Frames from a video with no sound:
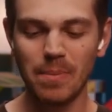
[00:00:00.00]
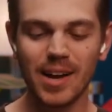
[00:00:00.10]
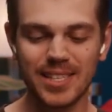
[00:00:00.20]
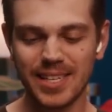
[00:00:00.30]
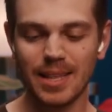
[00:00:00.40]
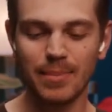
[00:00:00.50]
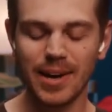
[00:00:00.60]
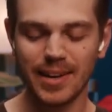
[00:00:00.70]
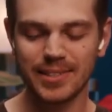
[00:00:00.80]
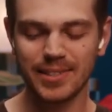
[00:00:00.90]
the box that's in the
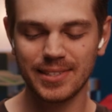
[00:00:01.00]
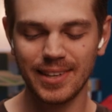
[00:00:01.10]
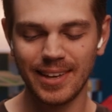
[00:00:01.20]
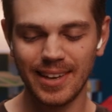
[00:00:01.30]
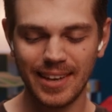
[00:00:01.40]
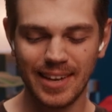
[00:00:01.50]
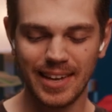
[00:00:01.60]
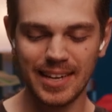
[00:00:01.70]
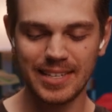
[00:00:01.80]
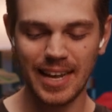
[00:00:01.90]
box
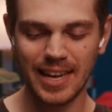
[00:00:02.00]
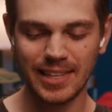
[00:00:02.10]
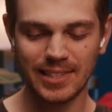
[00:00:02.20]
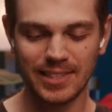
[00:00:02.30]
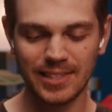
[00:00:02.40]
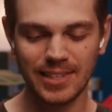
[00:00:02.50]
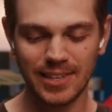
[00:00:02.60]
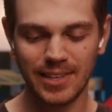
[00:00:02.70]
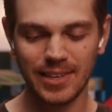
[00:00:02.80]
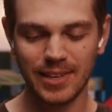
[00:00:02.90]
contains,
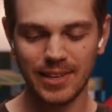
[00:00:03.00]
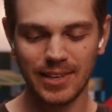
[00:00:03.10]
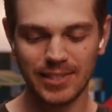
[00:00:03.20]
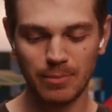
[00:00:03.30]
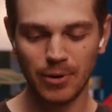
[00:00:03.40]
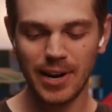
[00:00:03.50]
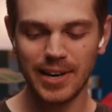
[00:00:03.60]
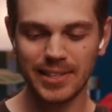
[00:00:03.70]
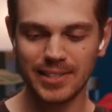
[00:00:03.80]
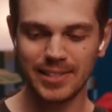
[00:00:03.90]

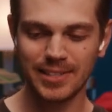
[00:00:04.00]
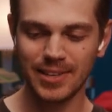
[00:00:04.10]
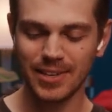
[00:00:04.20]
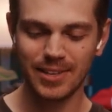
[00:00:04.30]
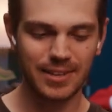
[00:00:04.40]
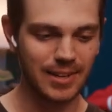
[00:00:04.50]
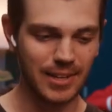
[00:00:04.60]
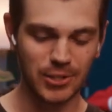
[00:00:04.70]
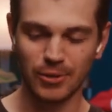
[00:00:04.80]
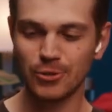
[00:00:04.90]
surprise,
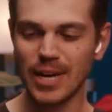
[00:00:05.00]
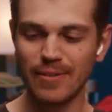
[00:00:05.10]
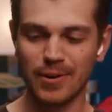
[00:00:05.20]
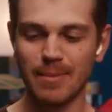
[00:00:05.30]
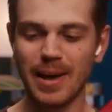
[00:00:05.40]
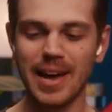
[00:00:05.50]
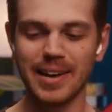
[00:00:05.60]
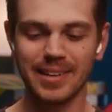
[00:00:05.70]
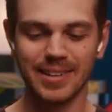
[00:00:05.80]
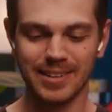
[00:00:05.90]
a screwdriver and a
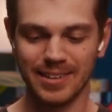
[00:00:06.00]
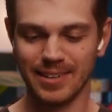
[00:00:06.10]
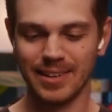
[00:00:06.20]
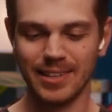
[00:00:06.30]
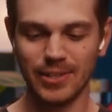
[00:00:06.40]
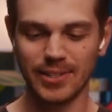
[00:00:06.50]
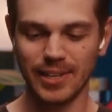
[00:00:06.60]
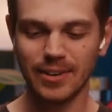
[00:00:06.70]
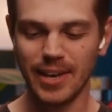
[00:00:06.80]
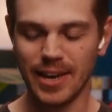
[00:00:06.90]
bag. So it's
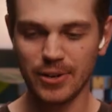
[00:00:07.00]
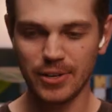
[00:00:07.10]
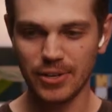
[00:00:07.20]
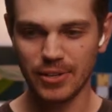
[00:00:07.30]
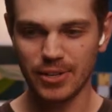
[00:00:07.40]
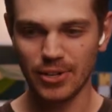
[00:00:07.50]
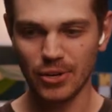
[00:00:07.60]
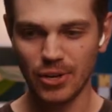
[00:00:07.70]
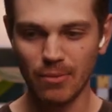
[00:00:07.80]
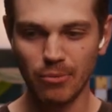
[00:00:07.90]
like, okay,
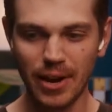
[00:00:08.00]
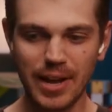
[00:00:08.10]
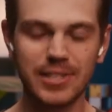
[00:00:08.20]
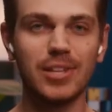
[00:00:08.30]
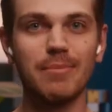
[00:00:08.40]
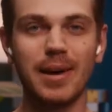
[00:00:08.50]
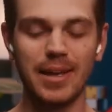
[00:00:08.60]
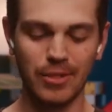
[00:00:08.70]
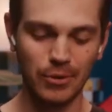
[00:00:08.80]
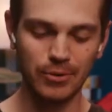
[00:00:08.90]
your cube breaks and you
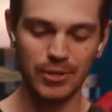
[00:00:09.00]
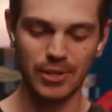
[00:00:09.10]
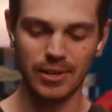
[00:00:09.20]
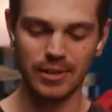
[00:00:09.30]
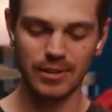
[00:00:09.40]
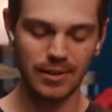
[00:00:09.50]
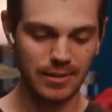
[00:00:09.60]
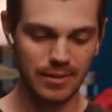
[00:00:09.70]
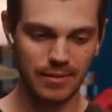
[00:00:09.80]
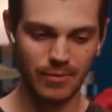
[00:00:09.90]
might lose your,
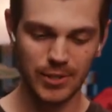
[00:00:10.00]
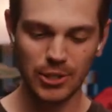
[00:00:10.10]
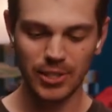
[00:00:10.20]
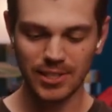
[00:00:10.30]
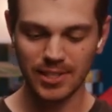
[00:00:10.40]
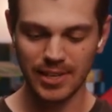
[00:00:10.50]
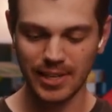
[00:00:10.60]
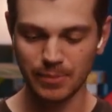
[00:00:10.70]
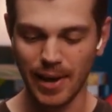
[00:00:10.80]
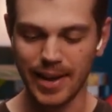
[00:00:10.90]
which actually this is a
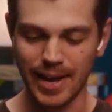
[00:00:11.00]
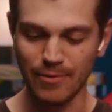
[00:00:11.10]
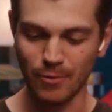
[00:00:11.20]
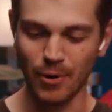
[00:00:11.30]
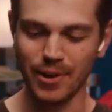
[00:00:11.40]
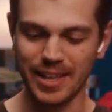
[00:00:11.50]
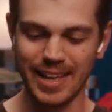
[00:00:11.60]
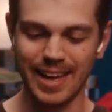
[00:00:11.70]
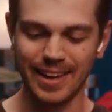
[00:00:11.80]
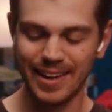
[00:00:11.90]
nice bag. I haven't really